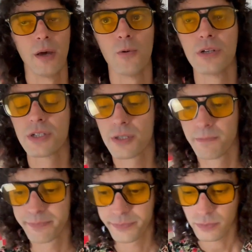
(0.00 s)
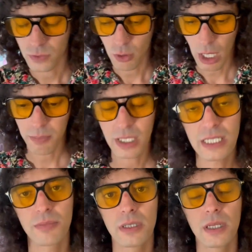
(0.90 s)
it was quite
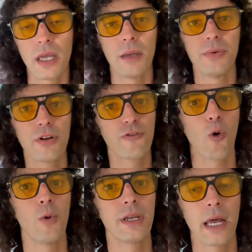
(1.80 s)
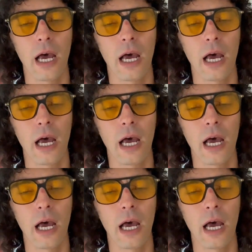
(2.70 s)
possibly a beautiful weekend.